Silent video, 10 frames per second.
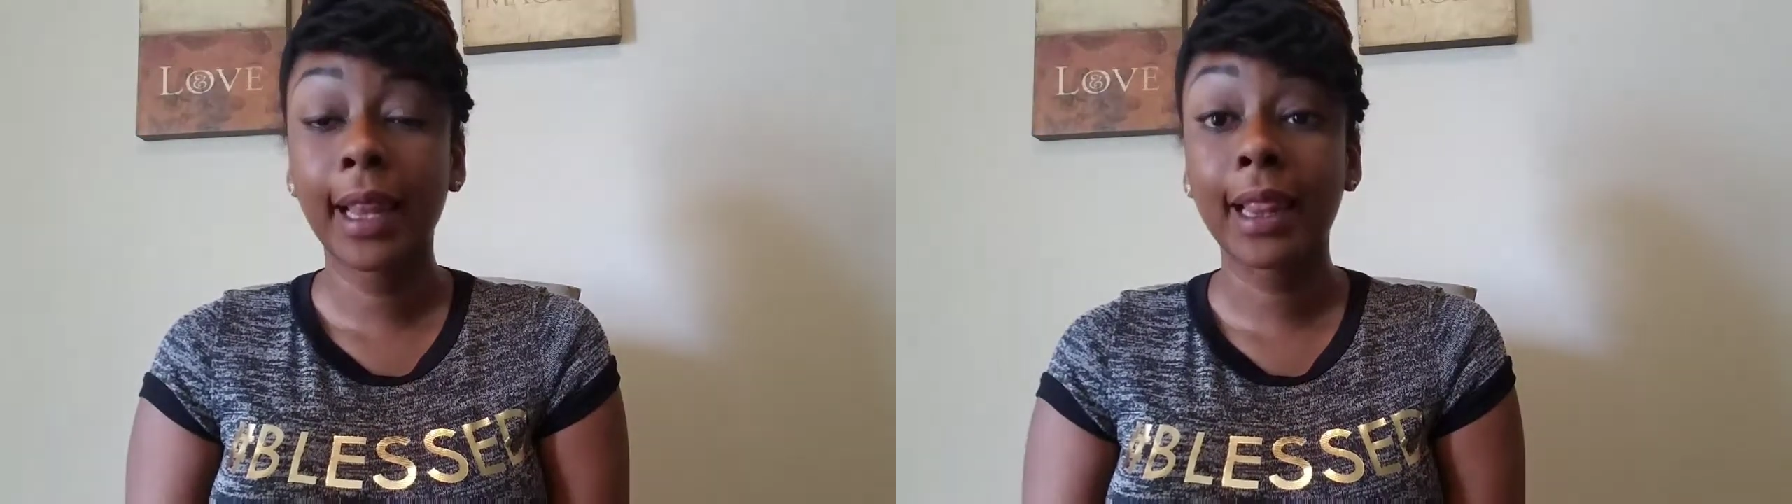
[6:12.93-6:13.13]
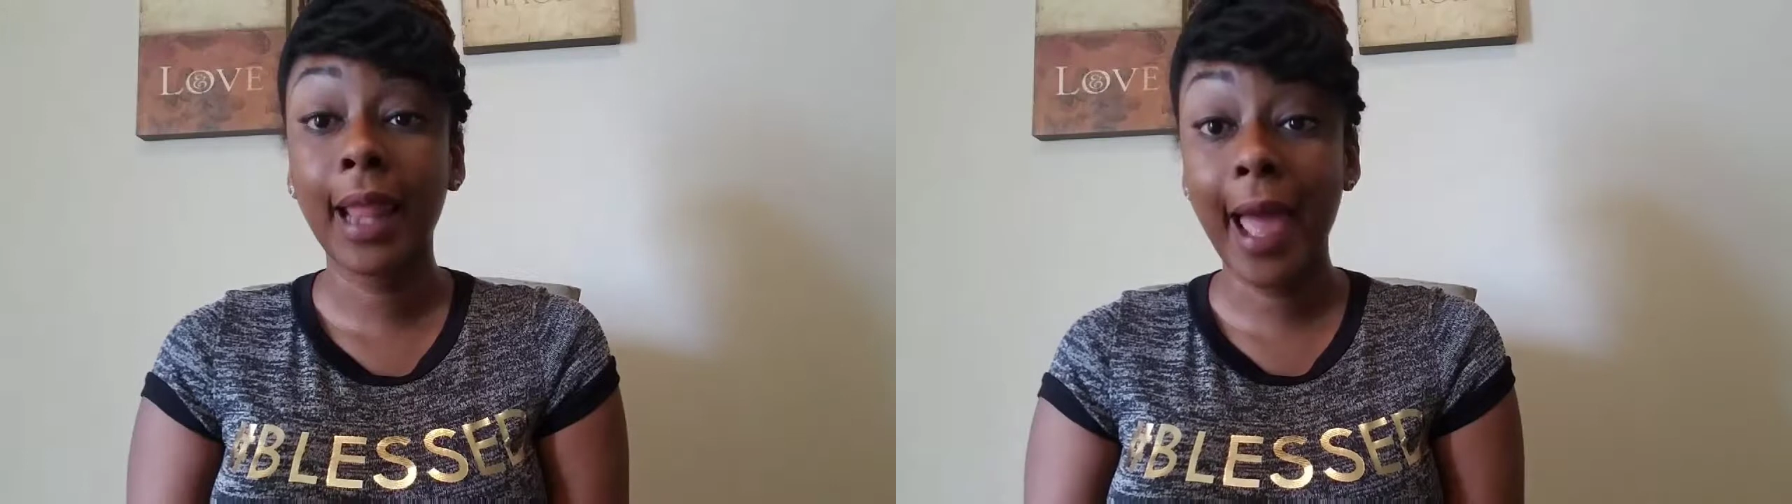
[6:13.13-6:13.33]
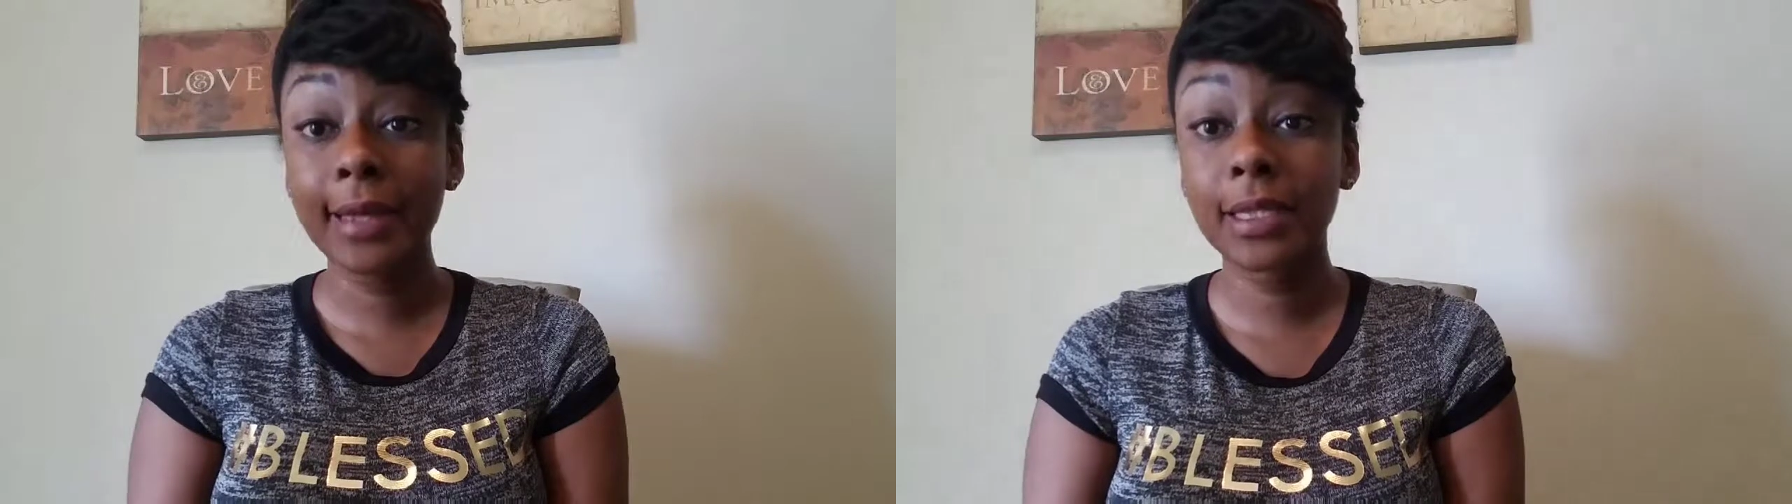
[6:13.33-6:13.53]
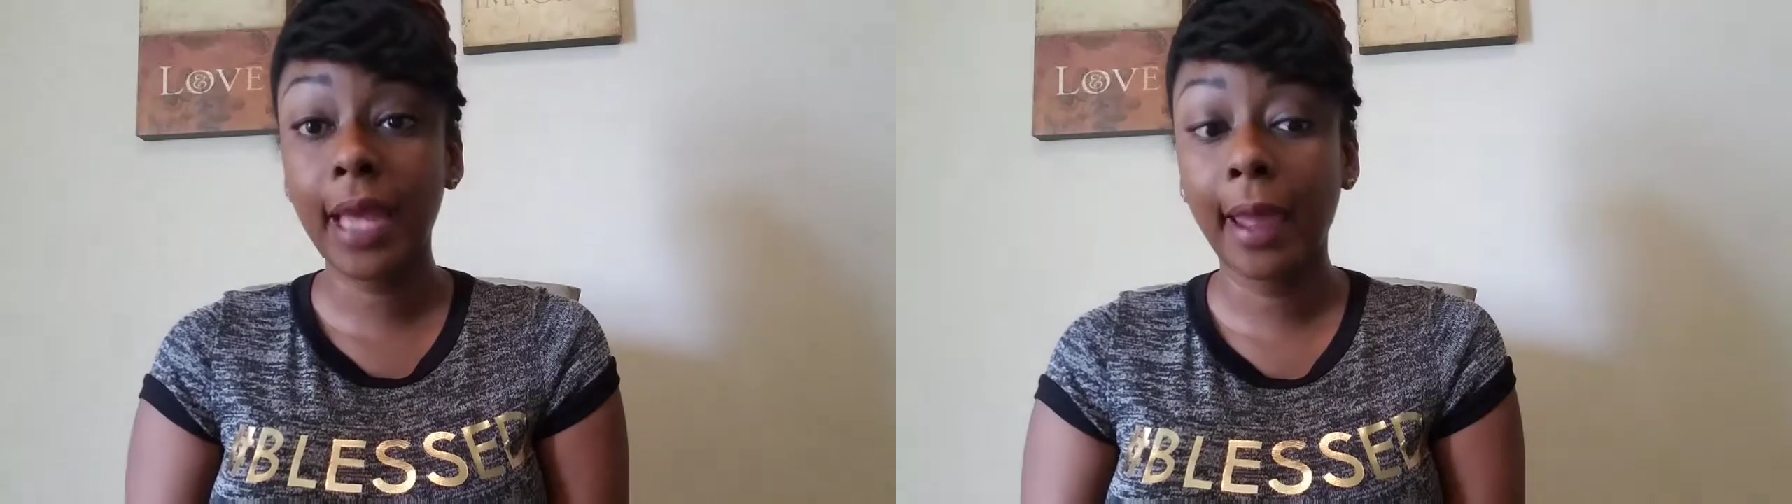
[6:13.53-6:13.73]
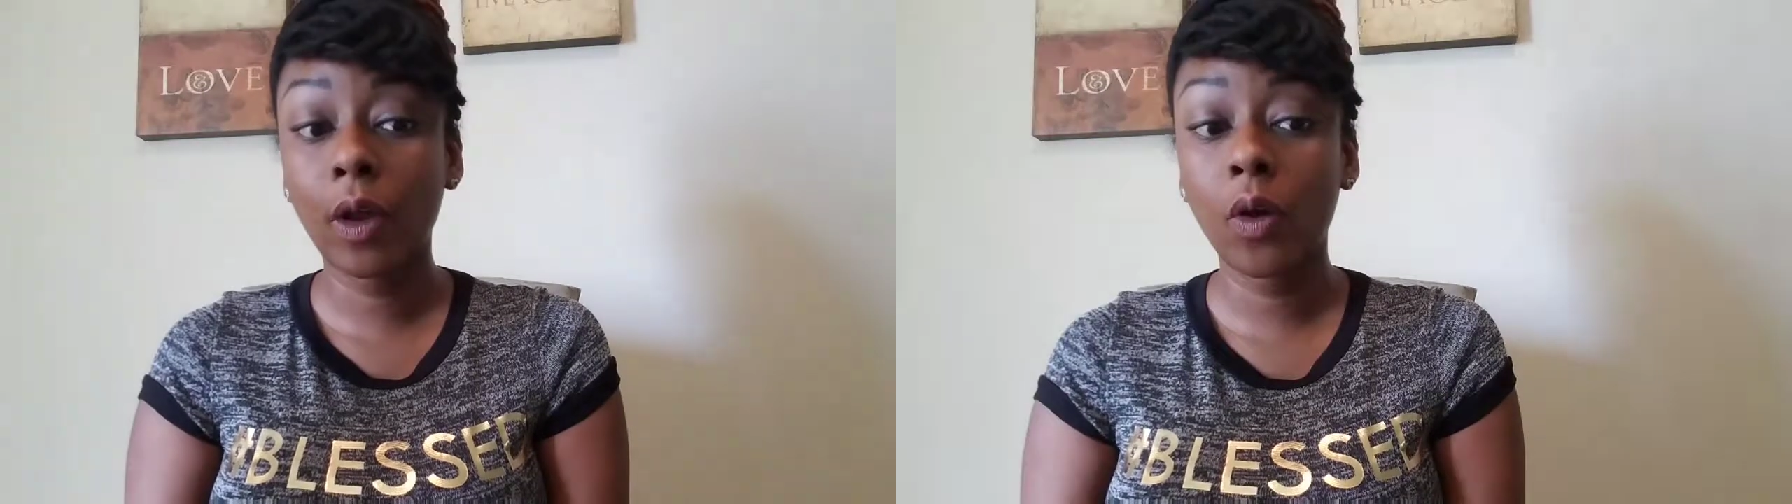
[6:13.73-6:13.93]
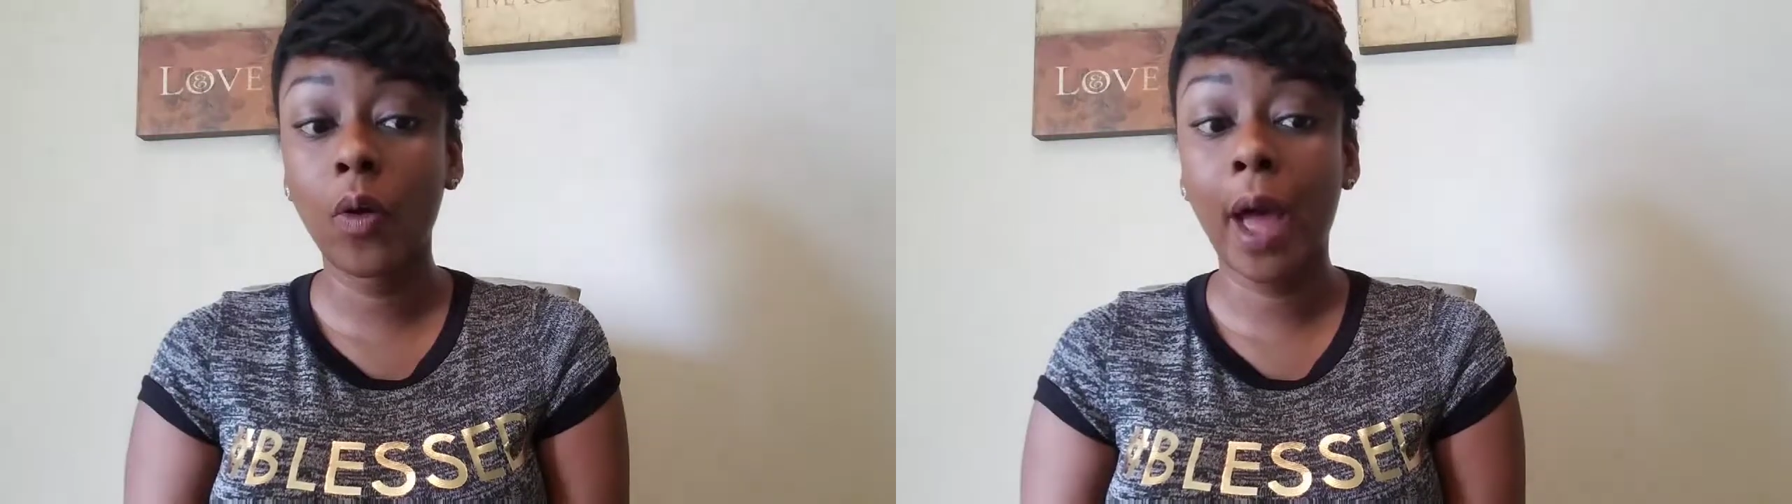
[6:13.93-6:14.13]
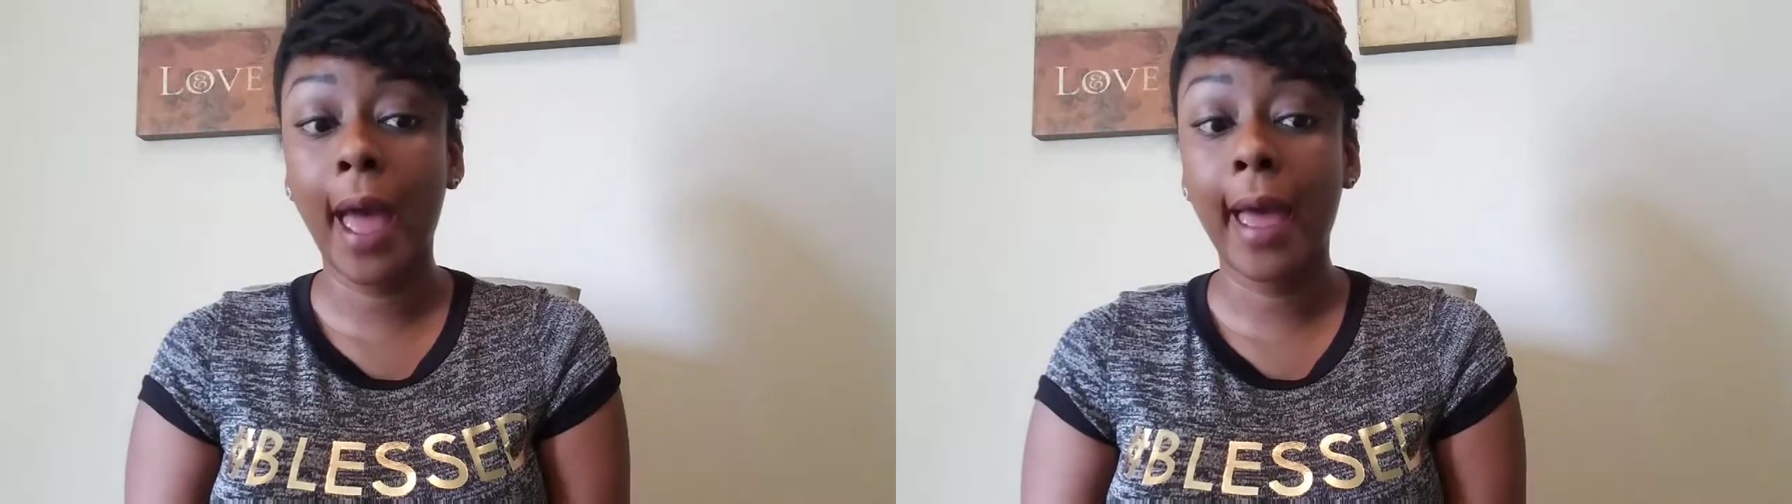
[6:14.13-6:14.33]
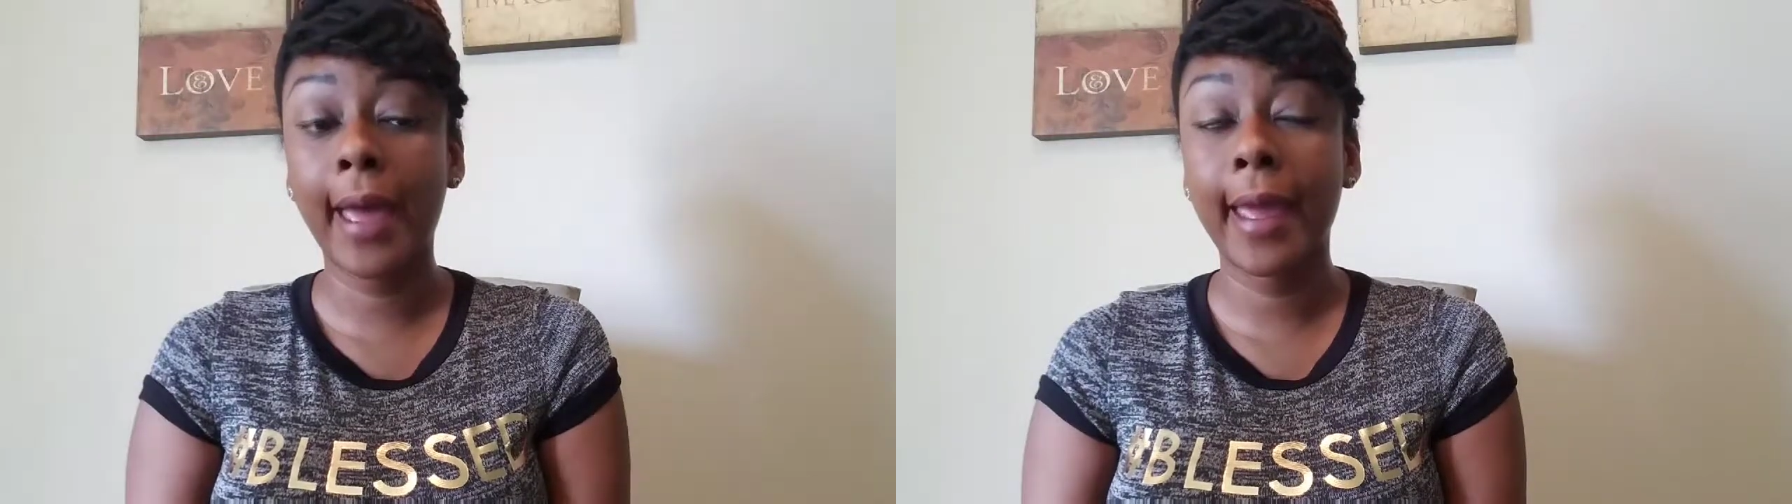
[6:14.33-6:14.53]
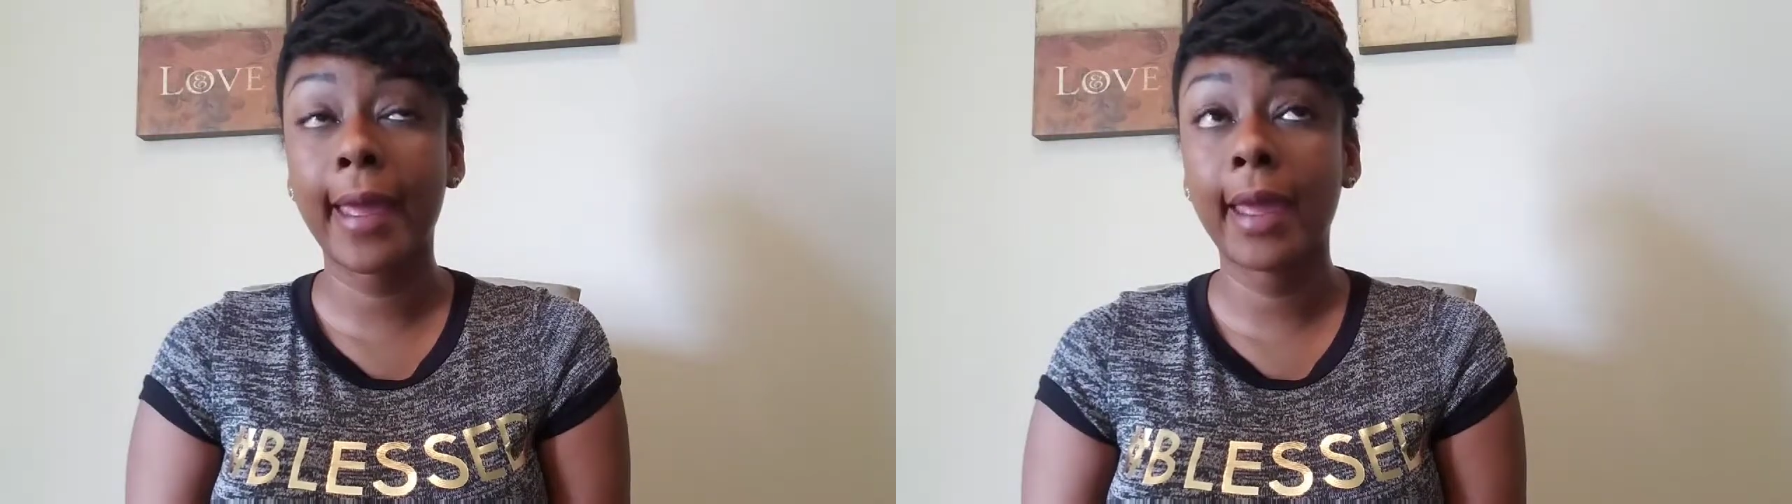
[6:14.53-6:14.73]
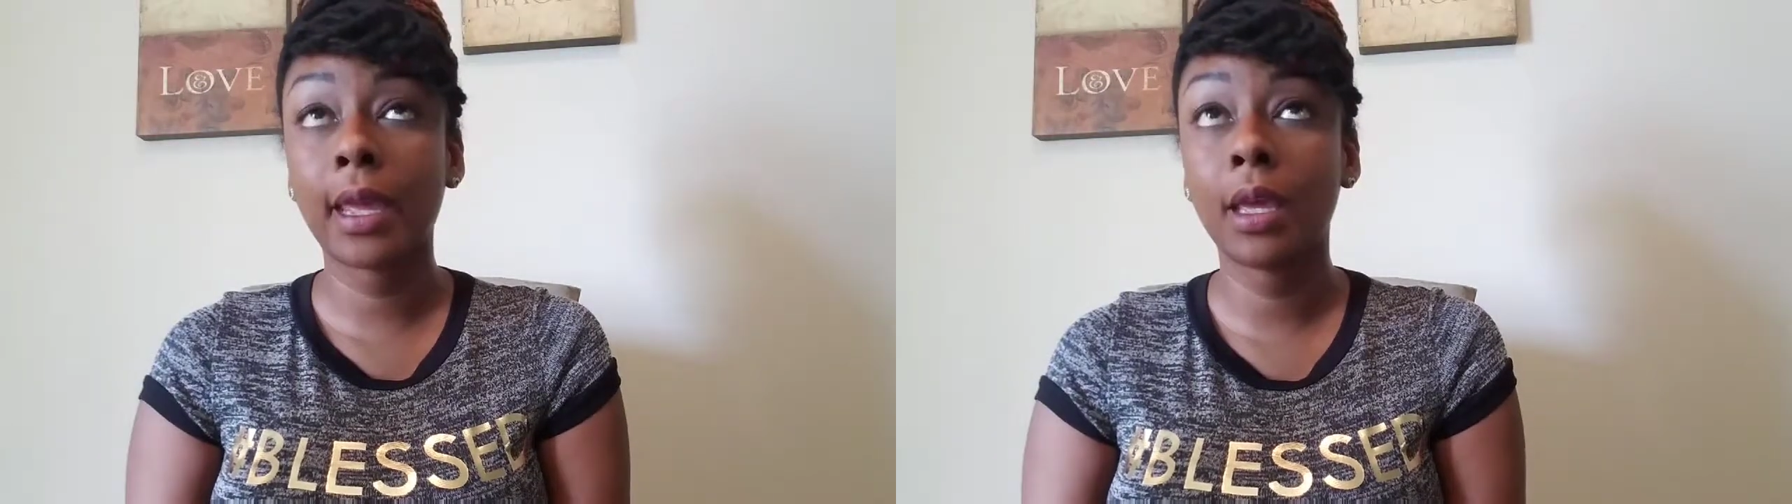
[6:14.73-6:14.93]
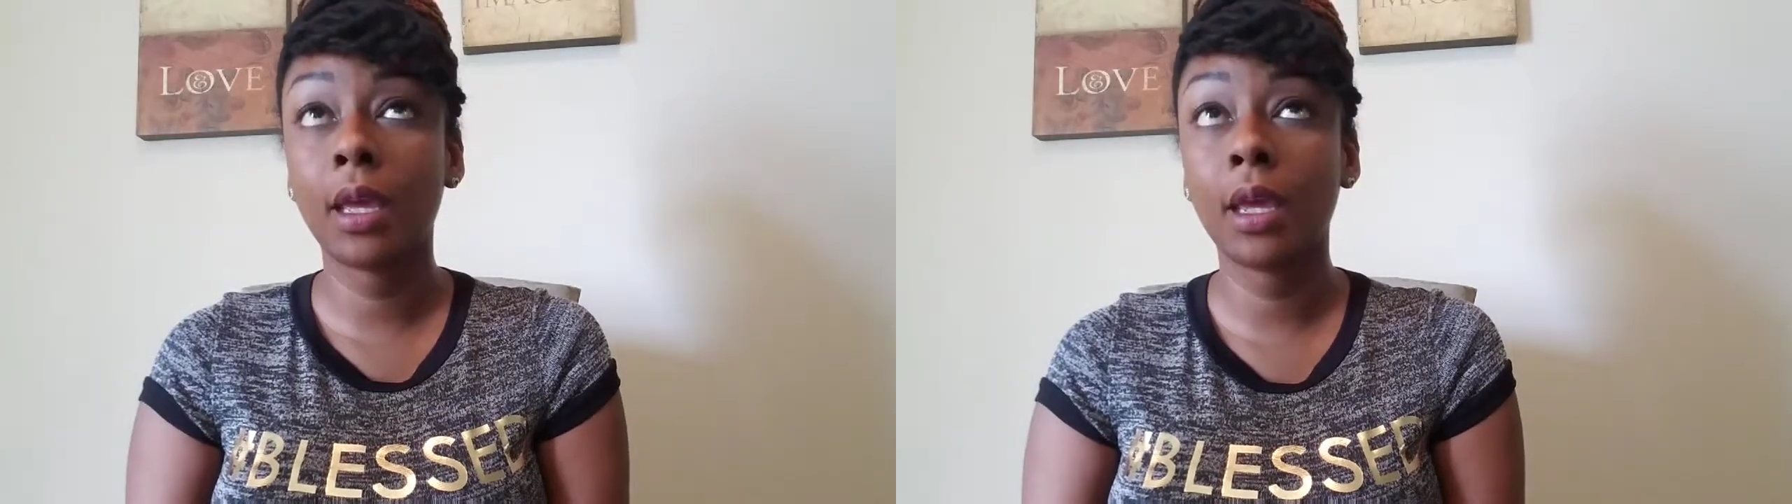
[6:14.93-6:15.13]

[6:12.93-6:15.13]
Last cycle I